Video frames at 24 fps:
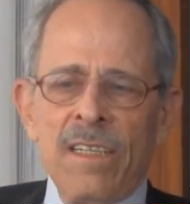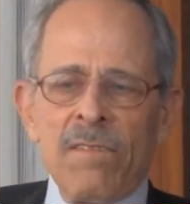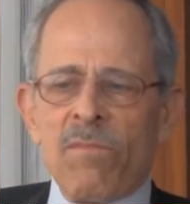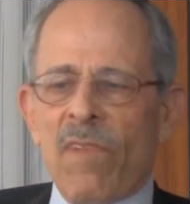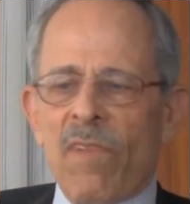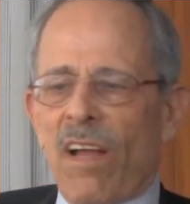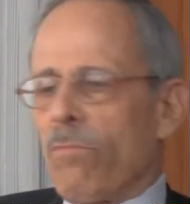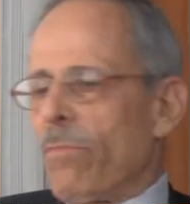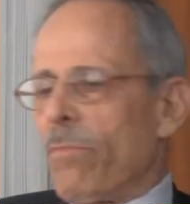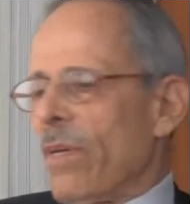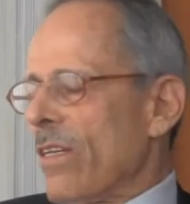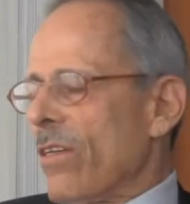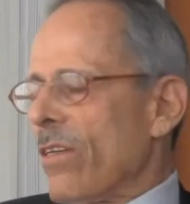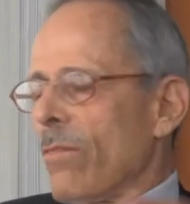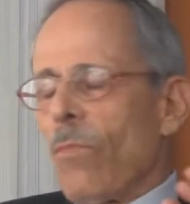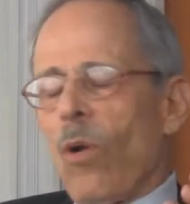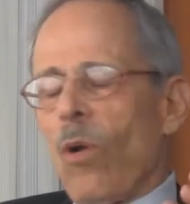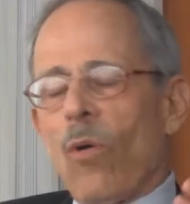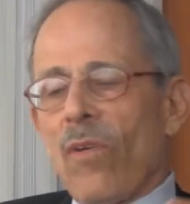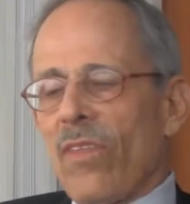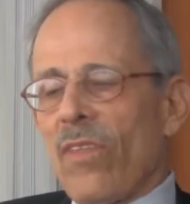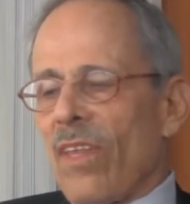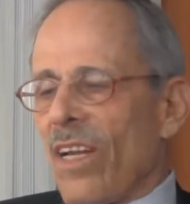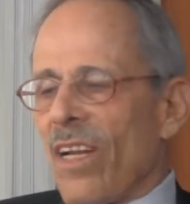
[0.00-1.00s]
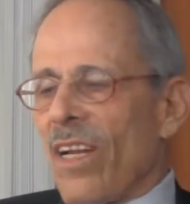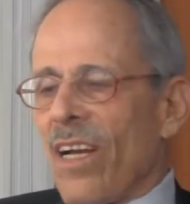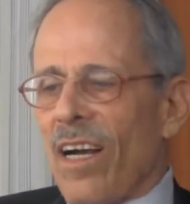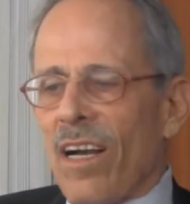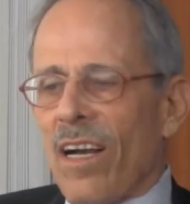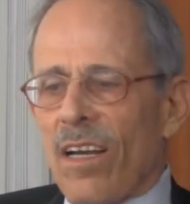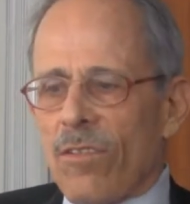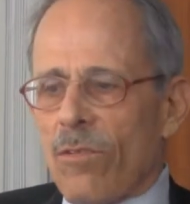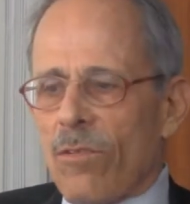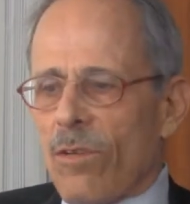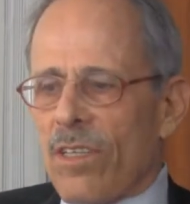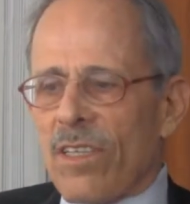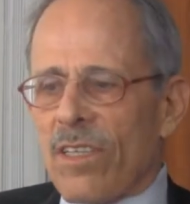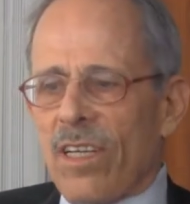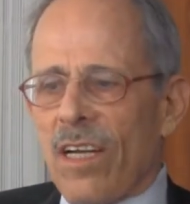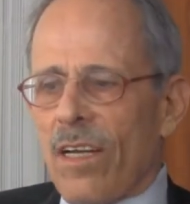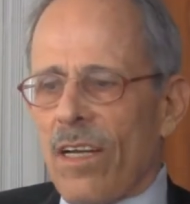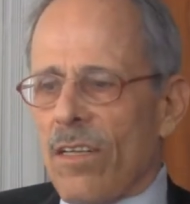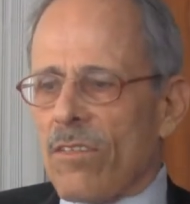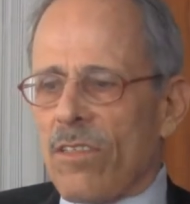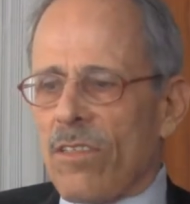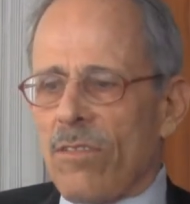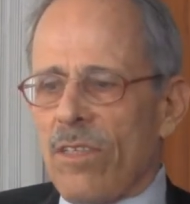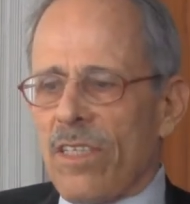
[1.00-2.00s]
I've been to more than 100
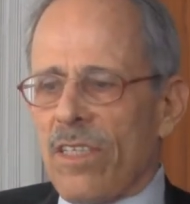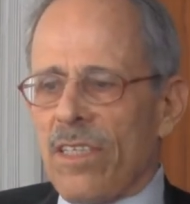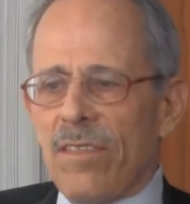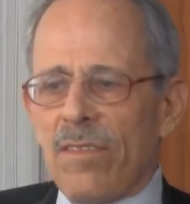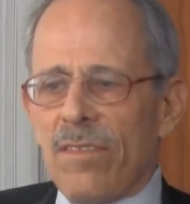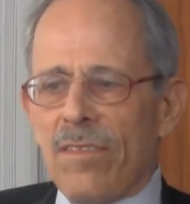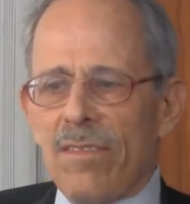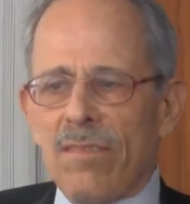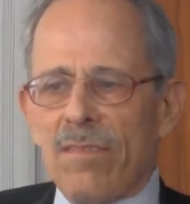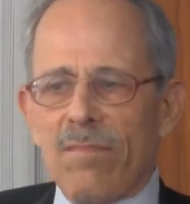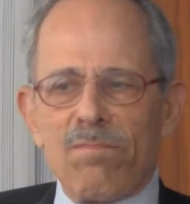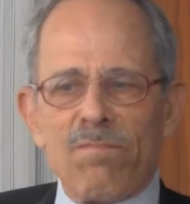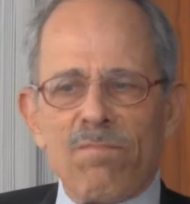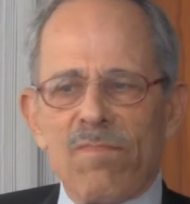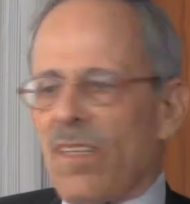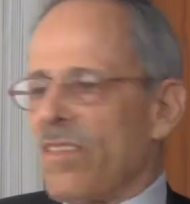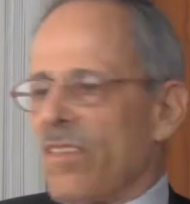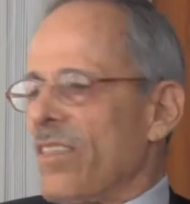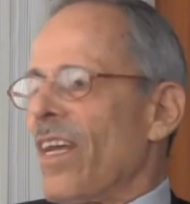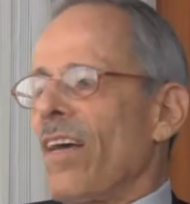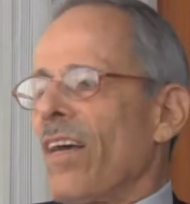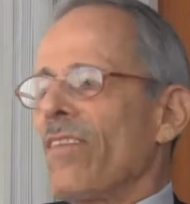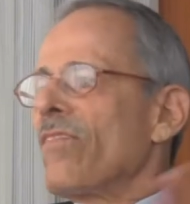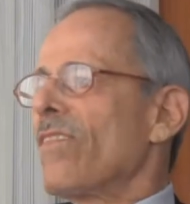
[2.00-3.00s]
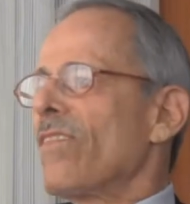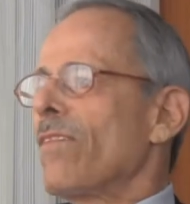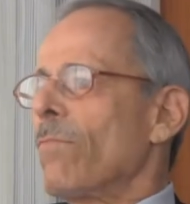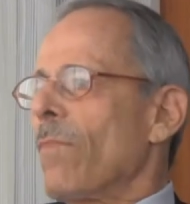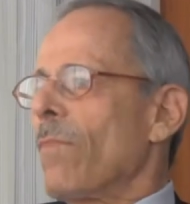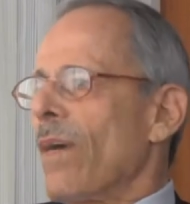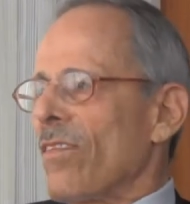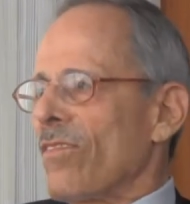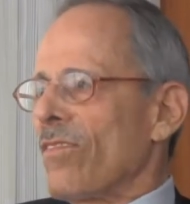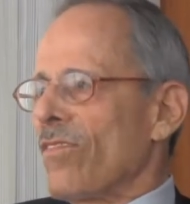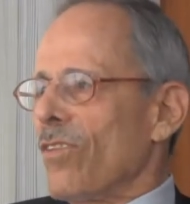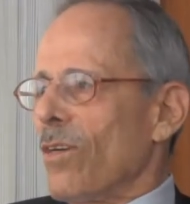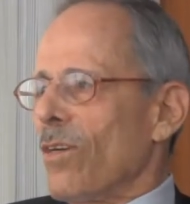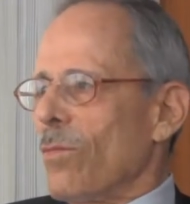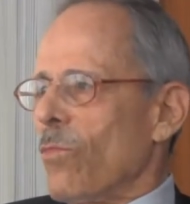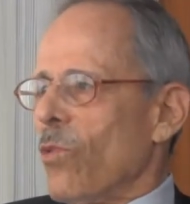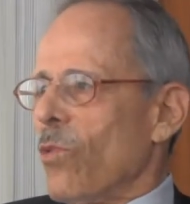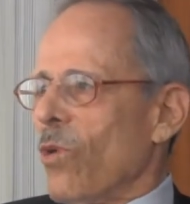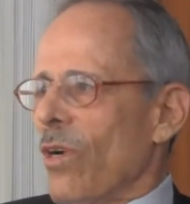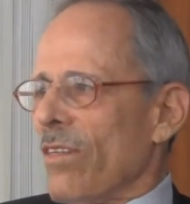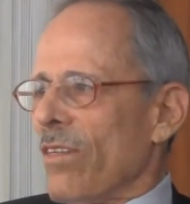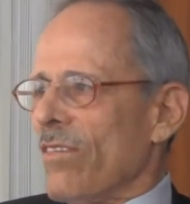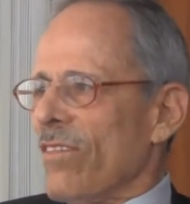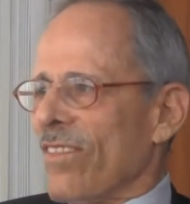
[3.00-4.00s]
countries, a dozen Muslim
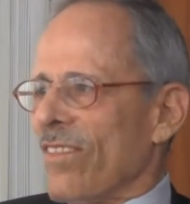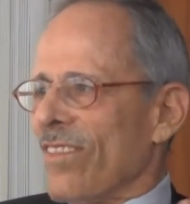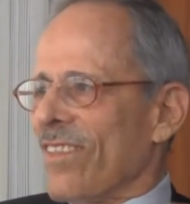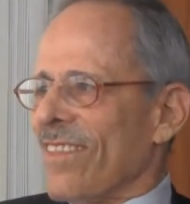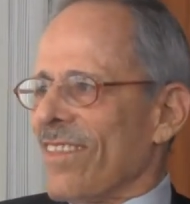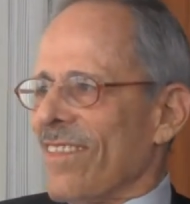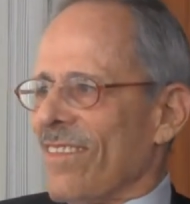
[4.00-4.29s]
ones,